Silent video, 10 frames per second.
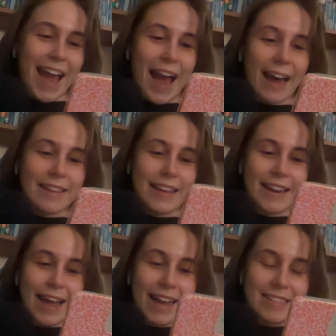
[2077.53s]
And then I
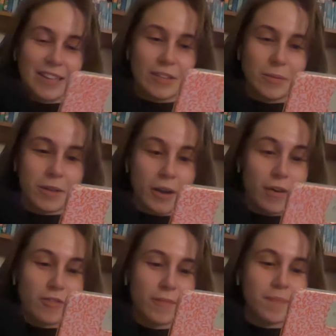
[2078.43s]
had another one
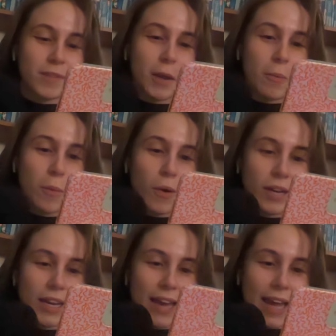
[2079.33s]
of
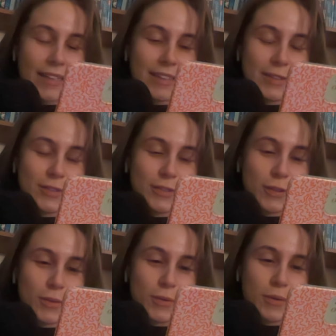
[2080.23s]
walking in
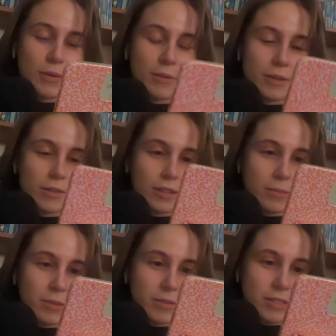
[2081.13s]
to, well done,
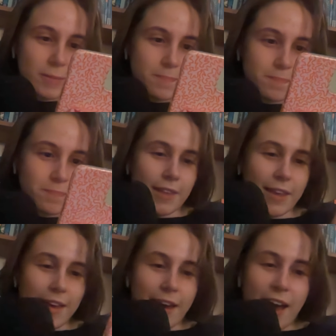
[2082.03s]
where was it?
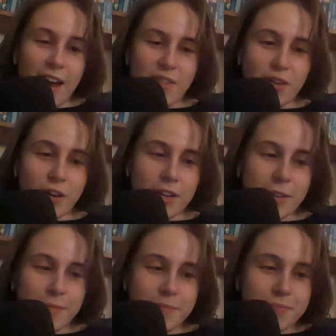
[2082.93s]
I've got it.
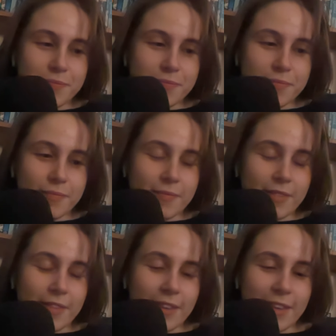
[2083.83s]

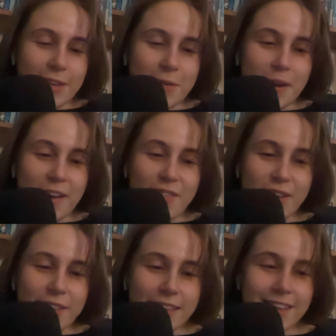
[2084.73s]
Wait, I
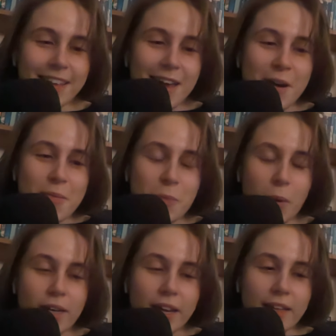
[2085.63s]
found it.
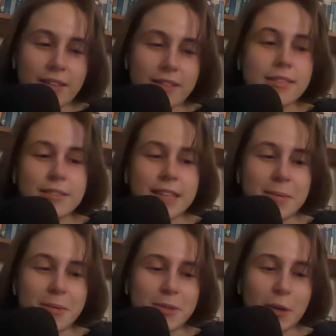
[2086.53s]
Walking into the
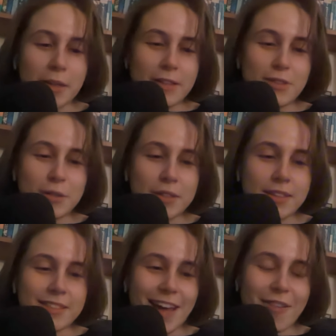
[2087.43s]
disabled toilet during the
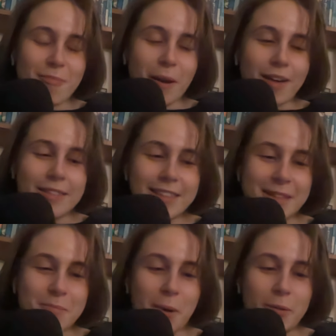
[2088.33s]
staff party and
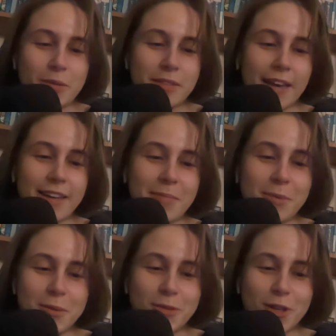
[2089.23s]
the boss was getting a
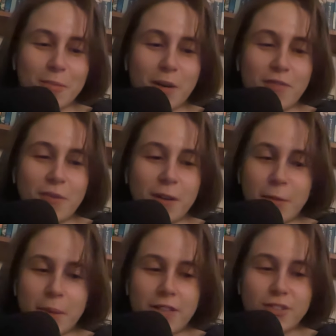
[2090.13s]
blowjob off of one of the
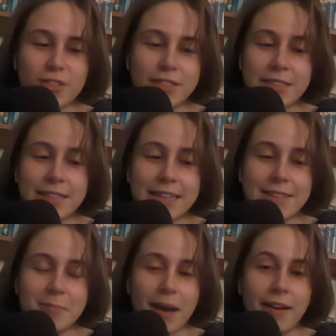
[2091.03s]
waitresses. He's
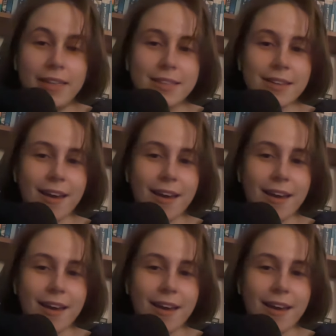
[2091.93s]
married.